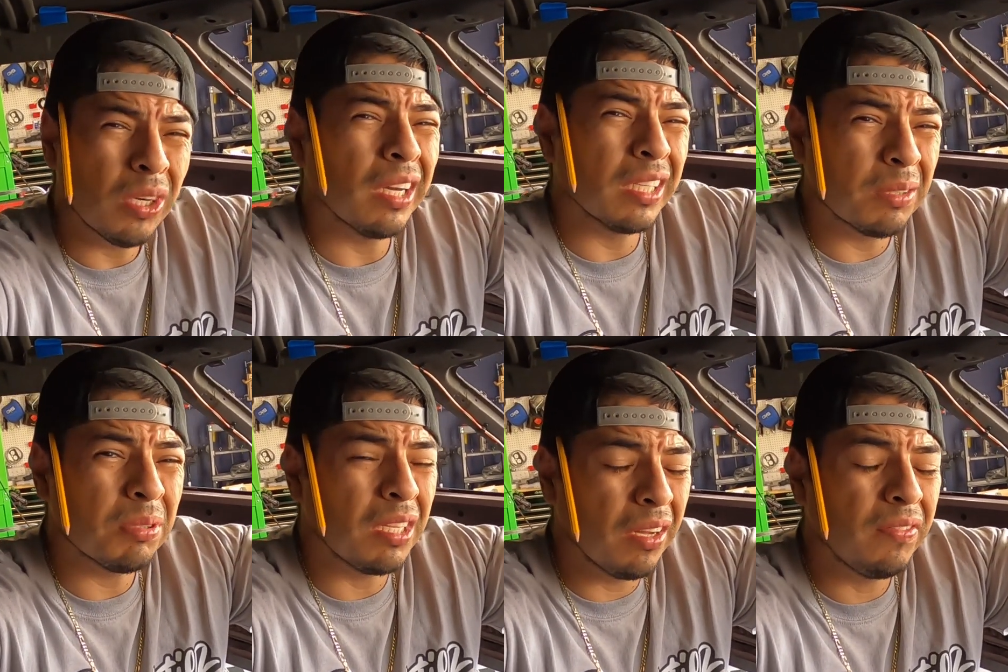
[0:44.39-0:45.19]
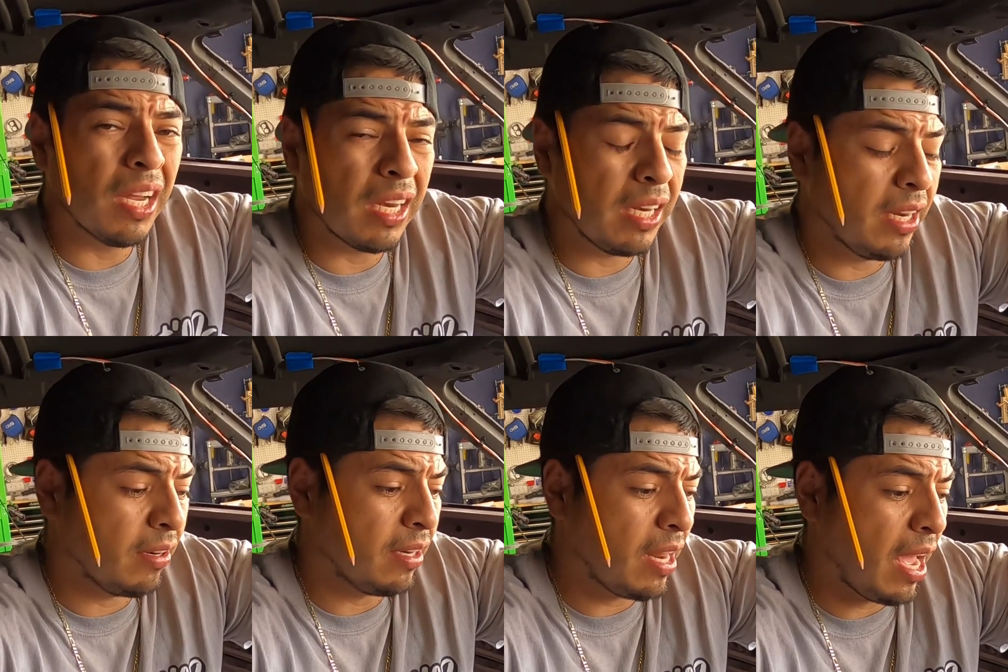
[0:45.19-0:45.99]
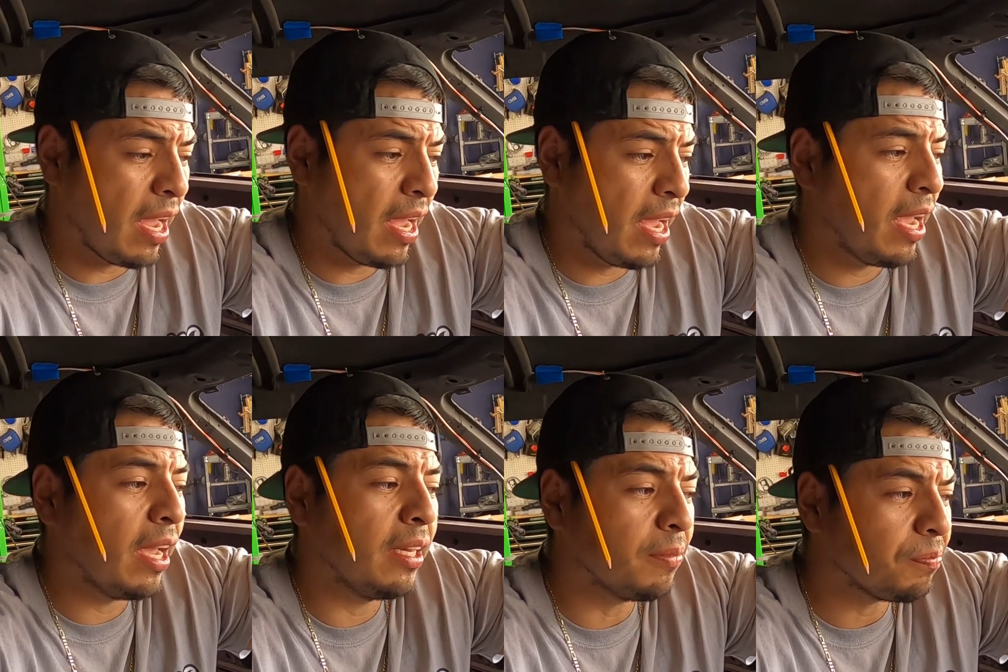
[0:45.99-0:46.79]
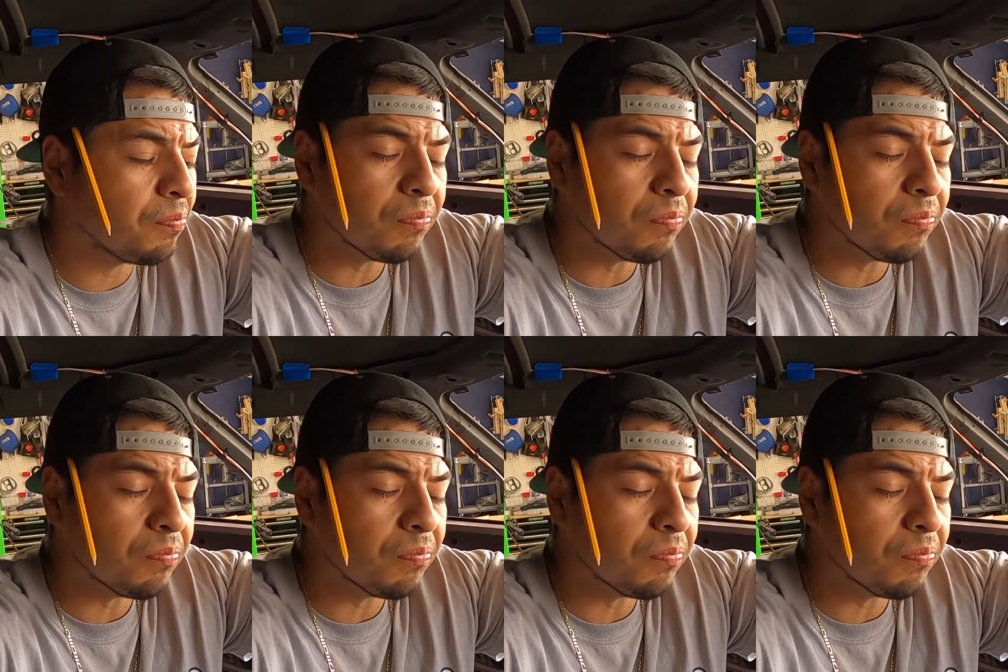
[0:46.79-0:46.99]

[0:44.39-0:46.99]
trying to get some stuff done in here today. And